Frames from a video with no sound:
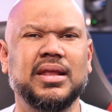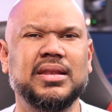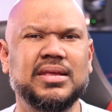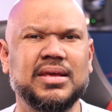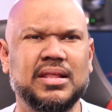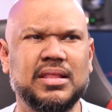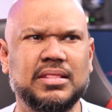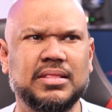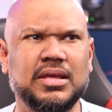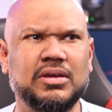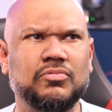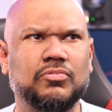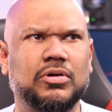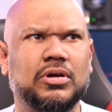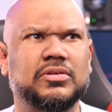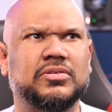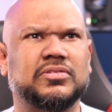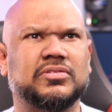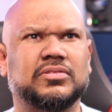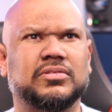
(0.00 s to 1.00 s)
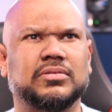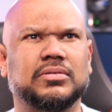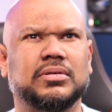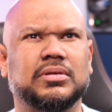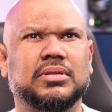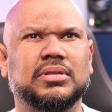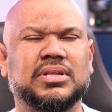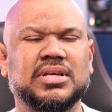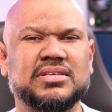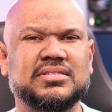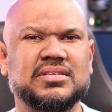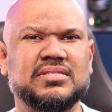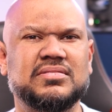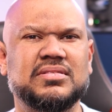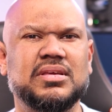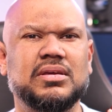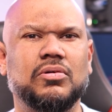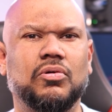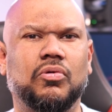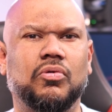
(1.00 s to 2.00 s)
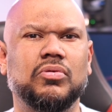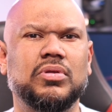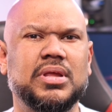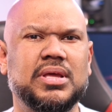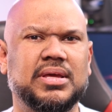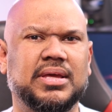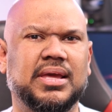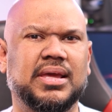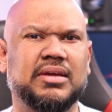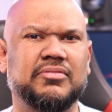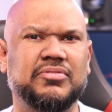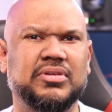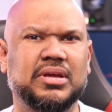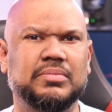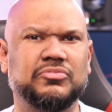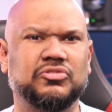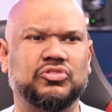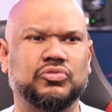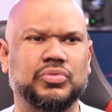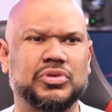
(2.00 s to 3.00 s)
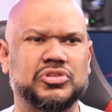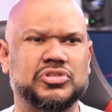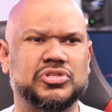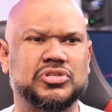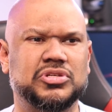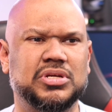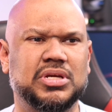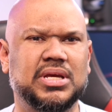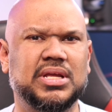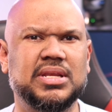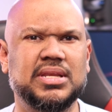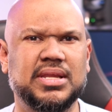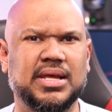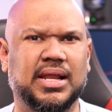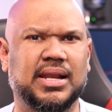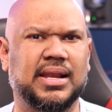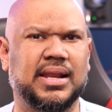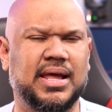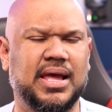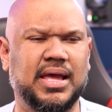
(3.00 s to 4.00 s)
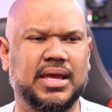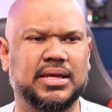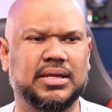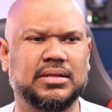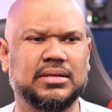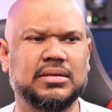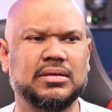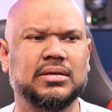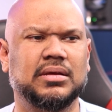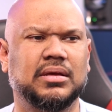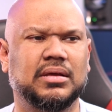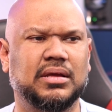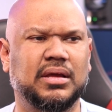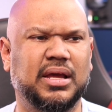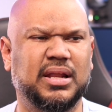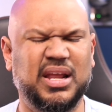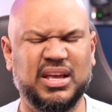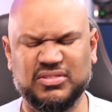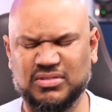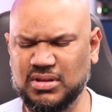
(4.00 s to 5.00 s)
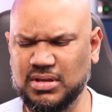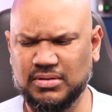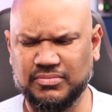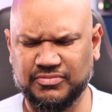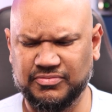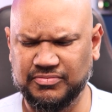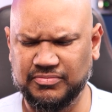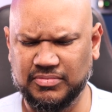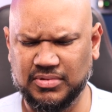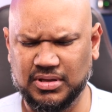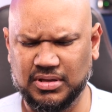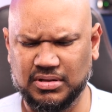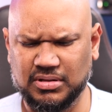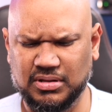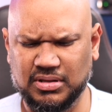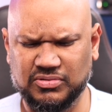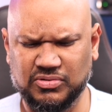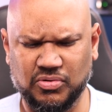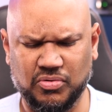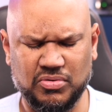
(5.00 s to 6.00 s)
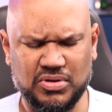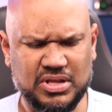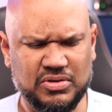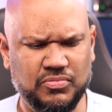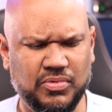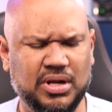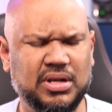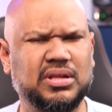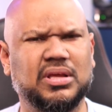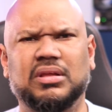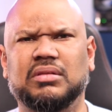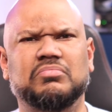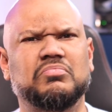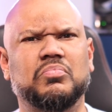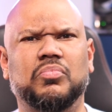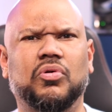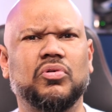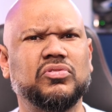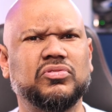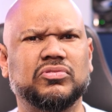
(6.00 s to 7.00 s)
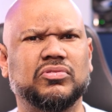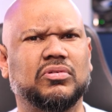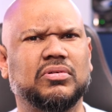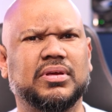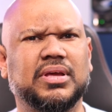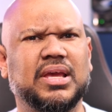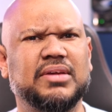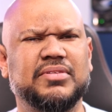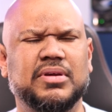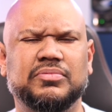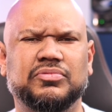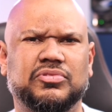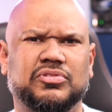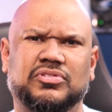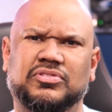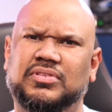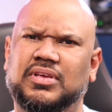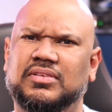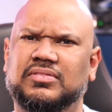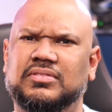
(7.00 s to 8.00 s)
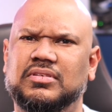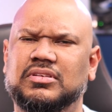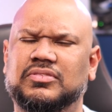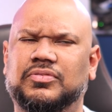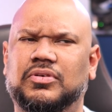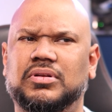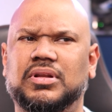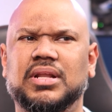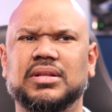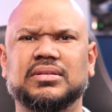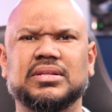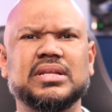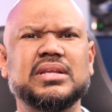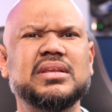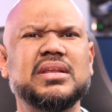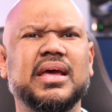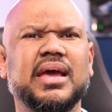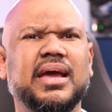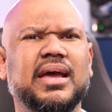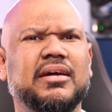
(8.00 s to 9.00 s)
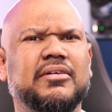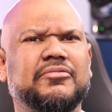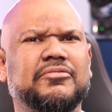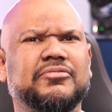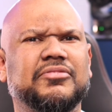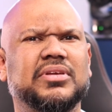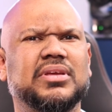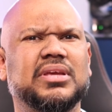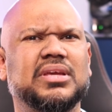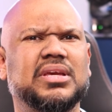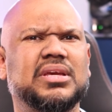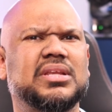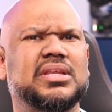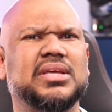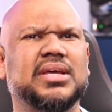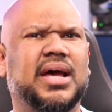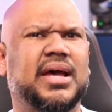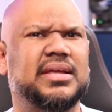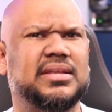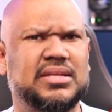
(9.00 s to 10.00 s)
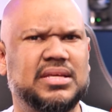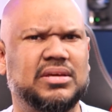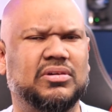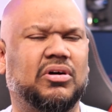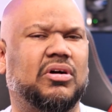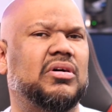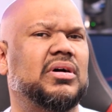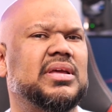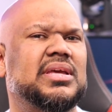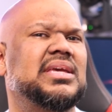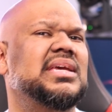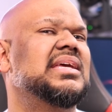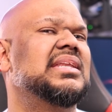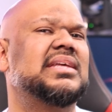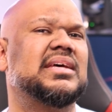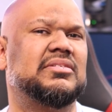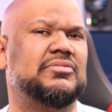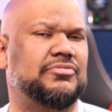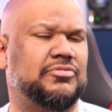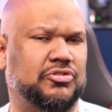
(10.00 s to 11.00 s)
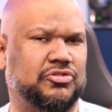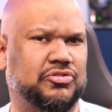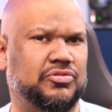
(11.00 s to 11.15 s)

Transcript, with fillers: And the other thing was, this is the only KVM switch in their line, and actually in, it's the only one in most KVM switches I searched for that didn't have EDID or EDID for